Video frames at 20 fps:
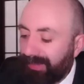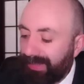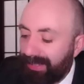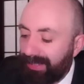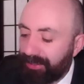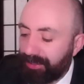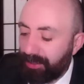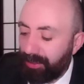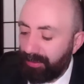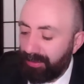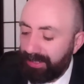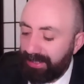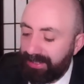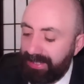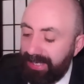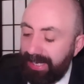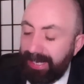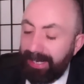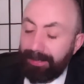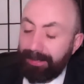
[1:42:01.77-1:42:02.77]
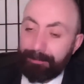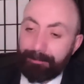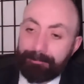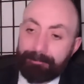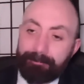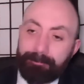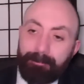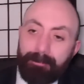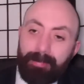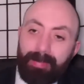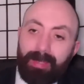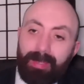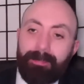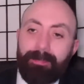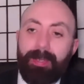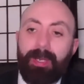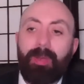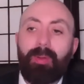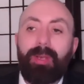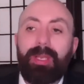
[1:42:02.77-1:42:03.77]
Tories now are
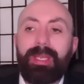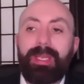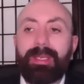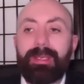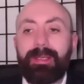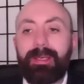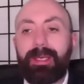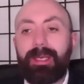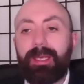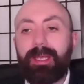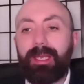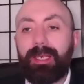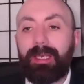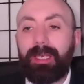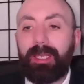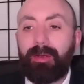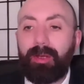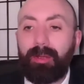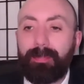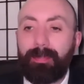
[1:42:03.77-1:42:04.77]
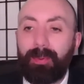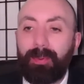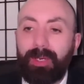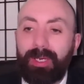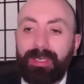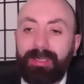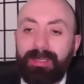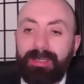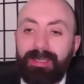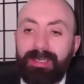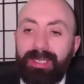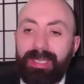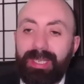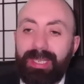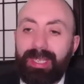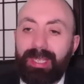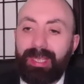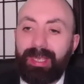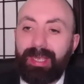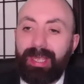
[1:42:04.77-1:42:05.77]
polling a lower point than
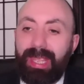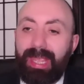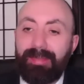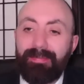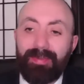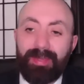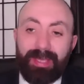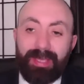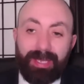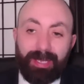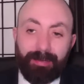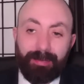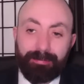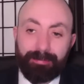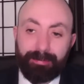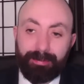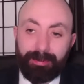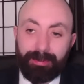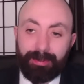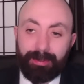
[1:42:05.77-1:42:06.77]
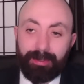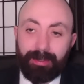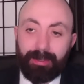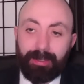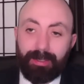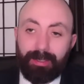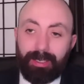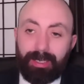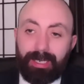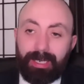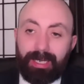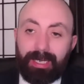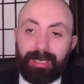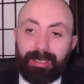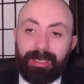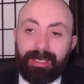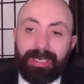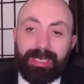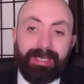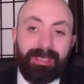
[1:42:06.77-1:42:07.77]
they ever have.
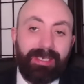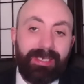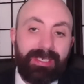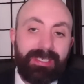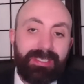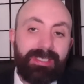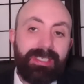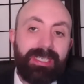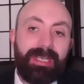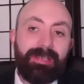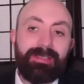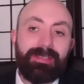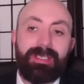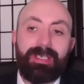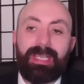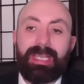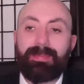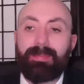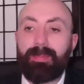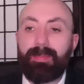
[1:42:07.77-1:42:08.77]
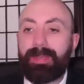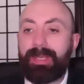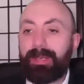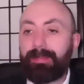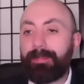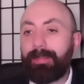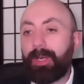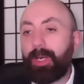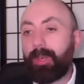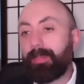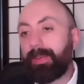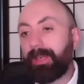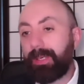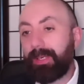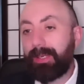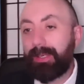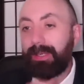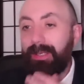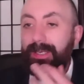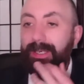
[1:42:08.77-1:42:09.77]
And again, that isn't down to Labour being
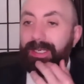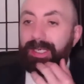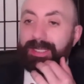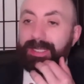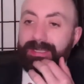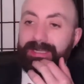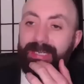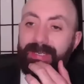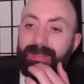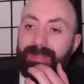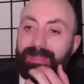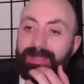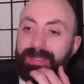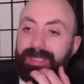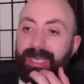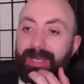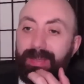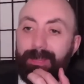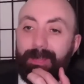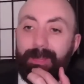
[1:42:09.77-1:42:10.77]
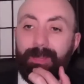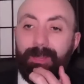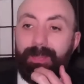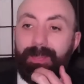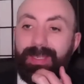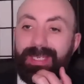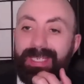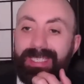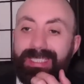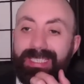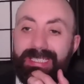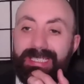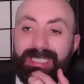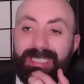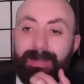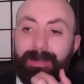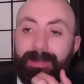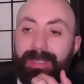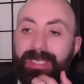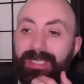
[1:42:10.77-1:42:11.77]
popular. It's down to them essentially
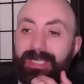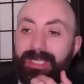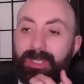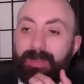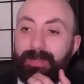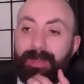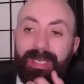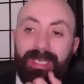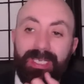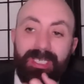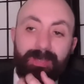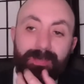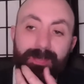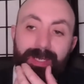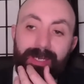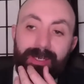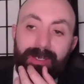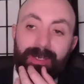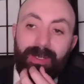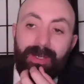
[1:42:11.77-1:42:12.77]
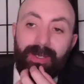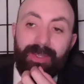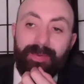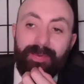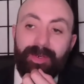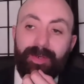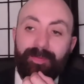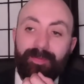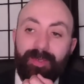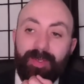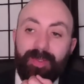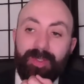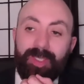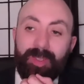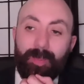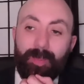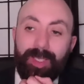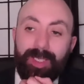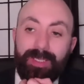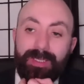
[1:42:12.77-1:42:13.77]
being despised by a lot of their own voting
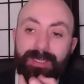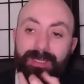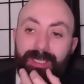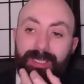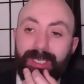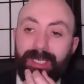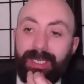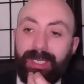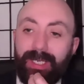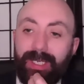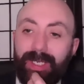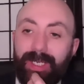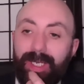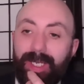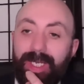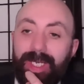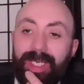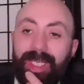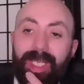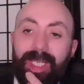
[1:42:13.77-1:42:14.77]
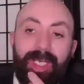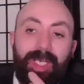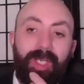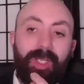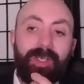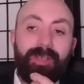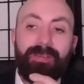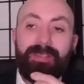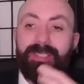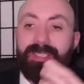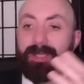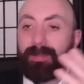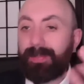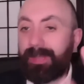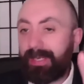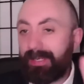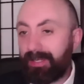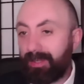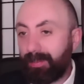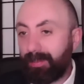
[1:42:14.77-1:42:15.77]
base. And again, a lot of this
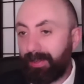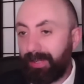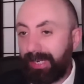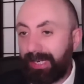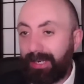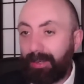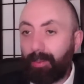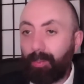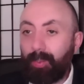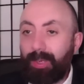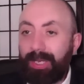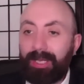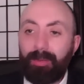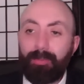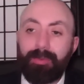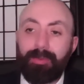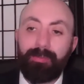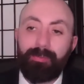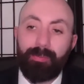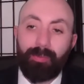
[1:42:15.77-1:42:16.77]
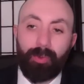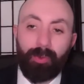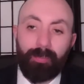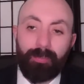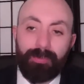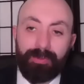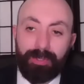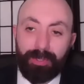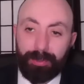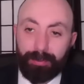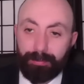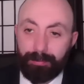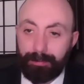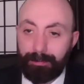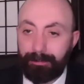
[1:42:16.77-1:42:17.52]
depends upon how well Reform do.